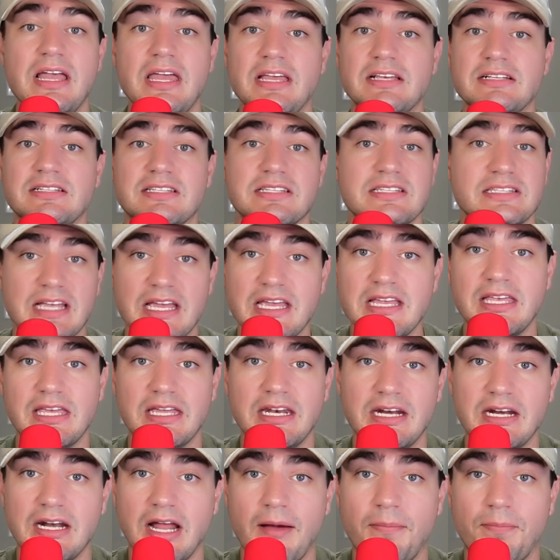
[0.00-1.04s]
is stinking
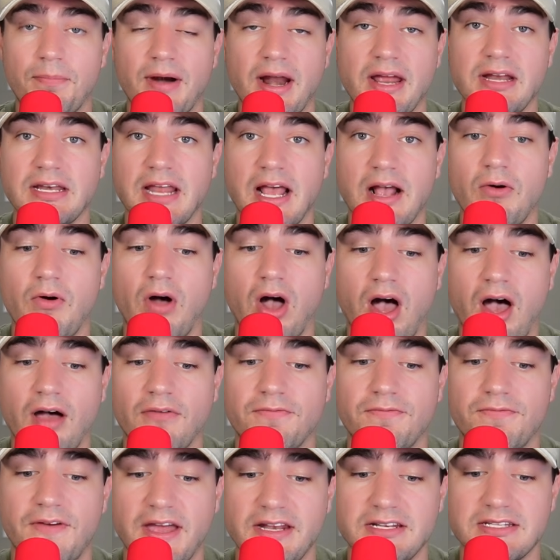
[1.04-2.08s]
it up right now
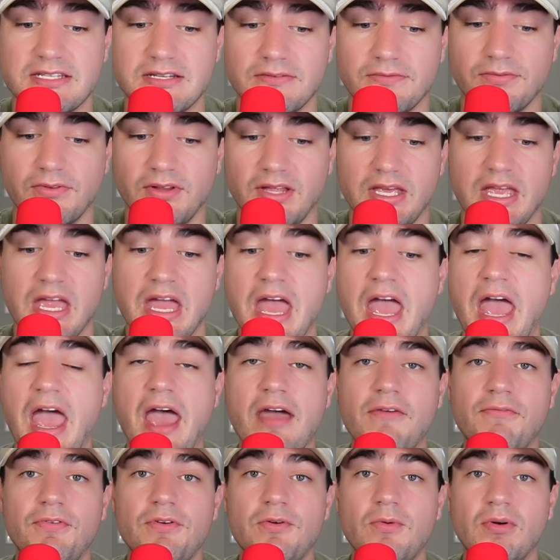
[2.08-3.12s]
offensively.
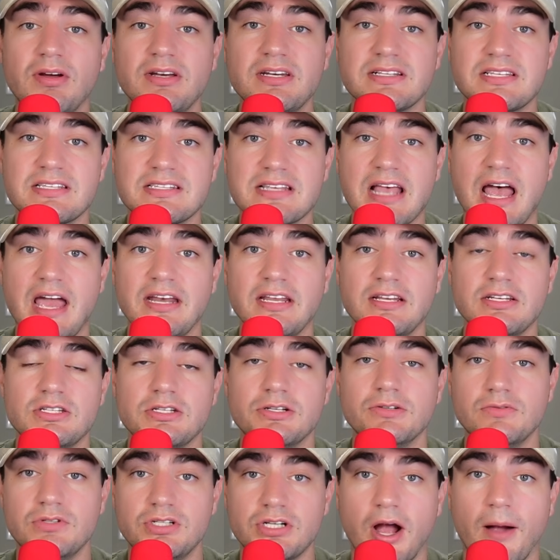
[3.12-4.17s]
Everyone decided
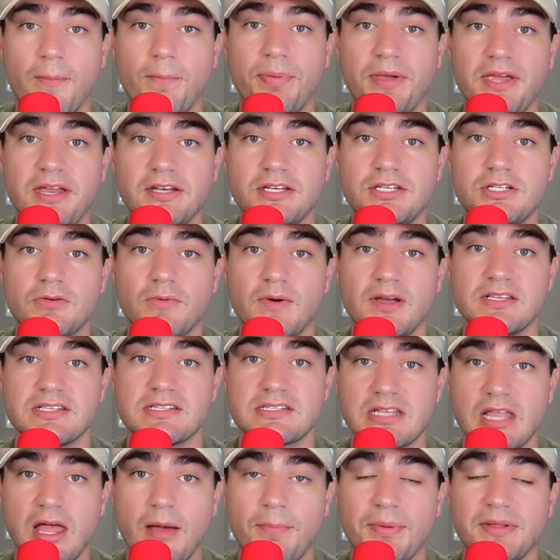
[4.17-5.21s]
to jump into a
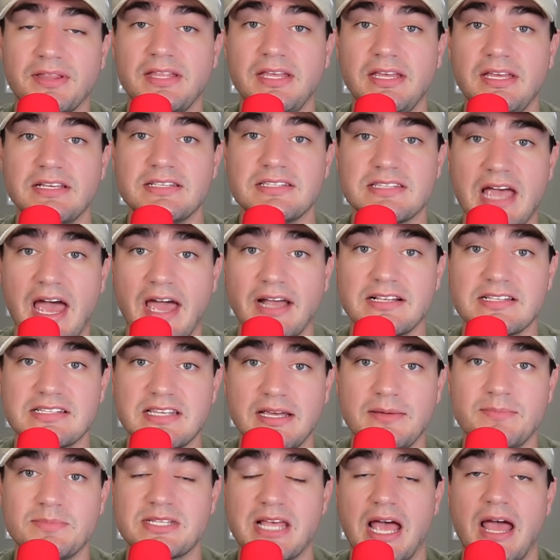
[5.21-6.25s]
slump at the exact
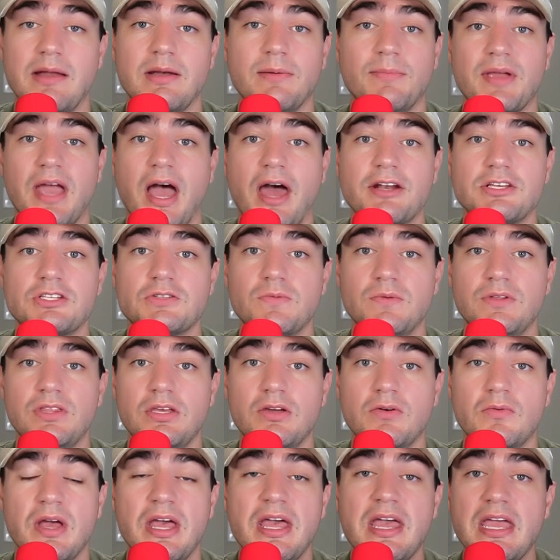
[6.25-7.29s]
same time. To be honest with
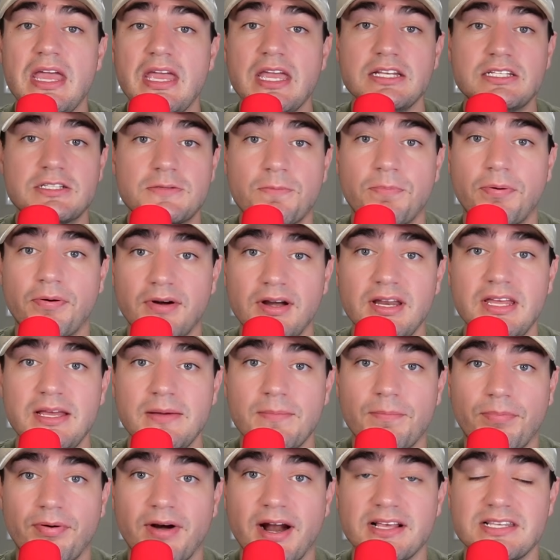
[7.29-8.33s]
you, it's pretty
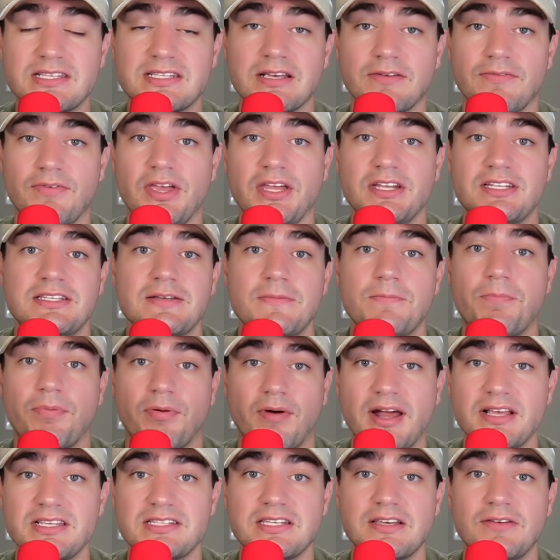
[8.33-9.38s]
impressive. It's
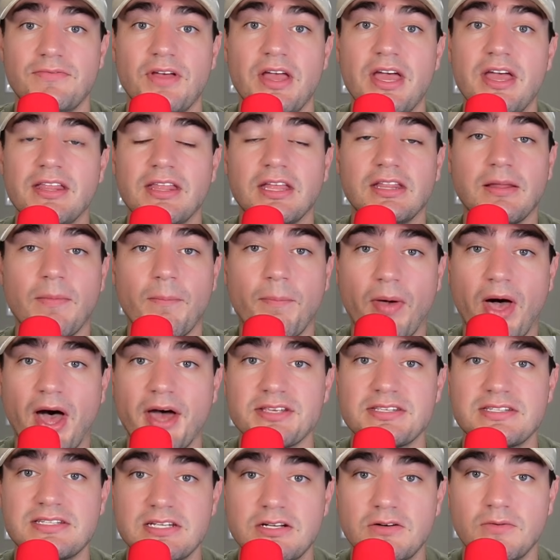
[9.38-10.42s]
impressive that the
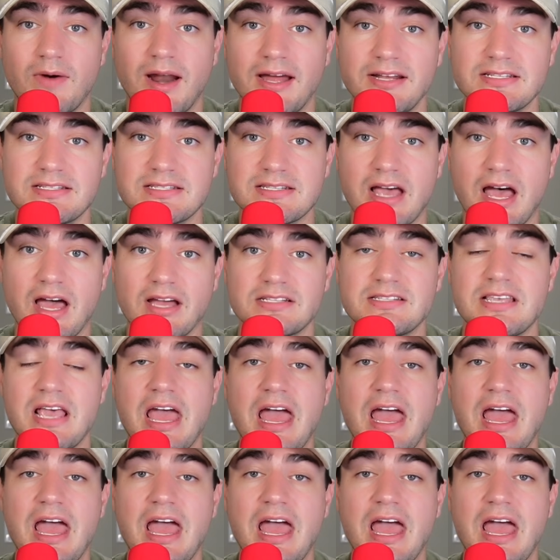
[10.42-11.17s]
Boston Red Sox